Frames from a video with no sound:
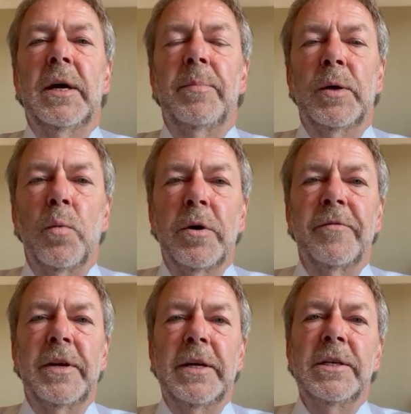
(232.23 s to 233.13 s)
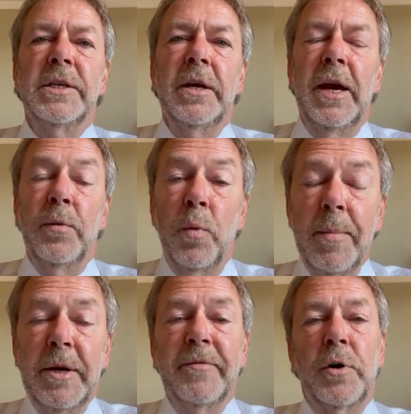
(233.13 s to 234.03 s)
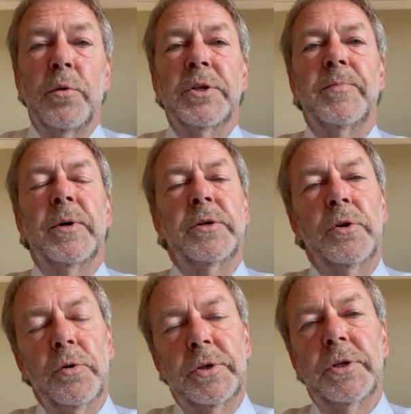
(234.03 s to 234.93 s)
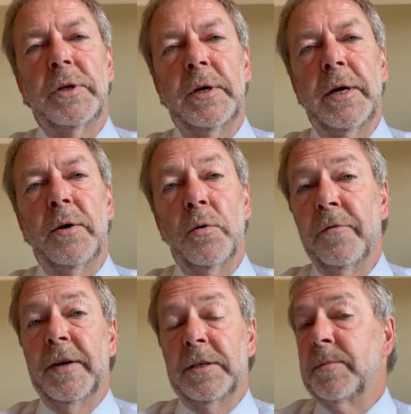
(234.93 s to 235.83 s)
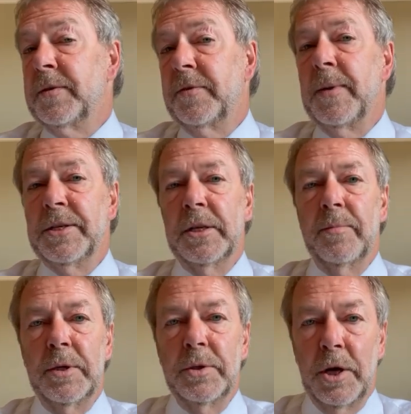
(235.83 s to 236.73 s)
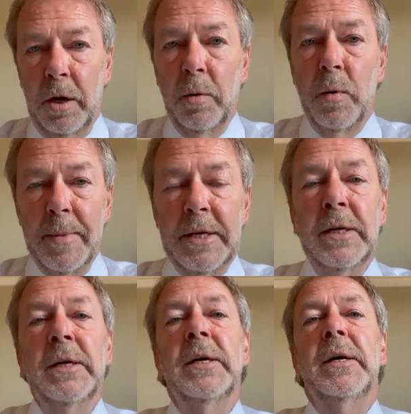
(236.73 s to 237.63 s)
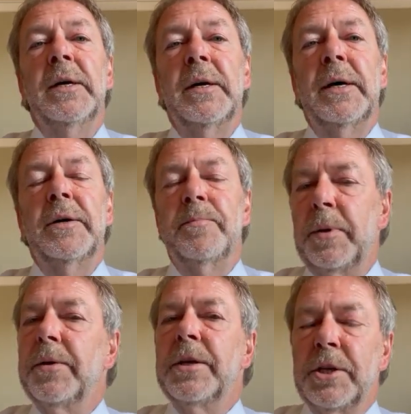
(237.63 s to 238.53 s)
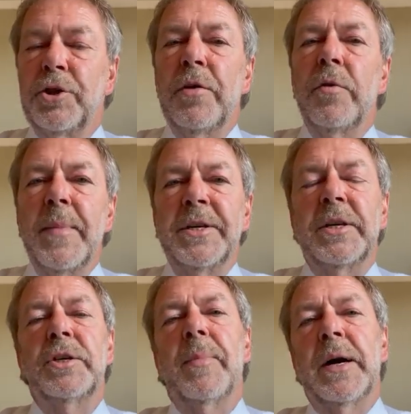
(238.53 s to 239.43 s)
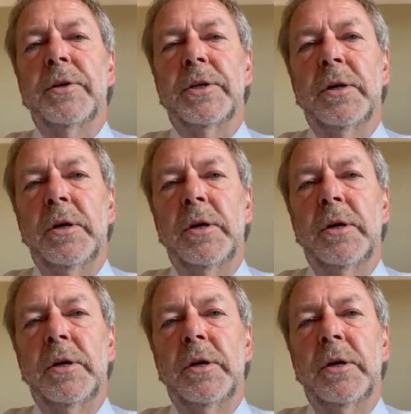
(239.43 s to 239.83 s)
being one of these, in women, of course, but not all victims of domestic abuse are women. But there's a general message about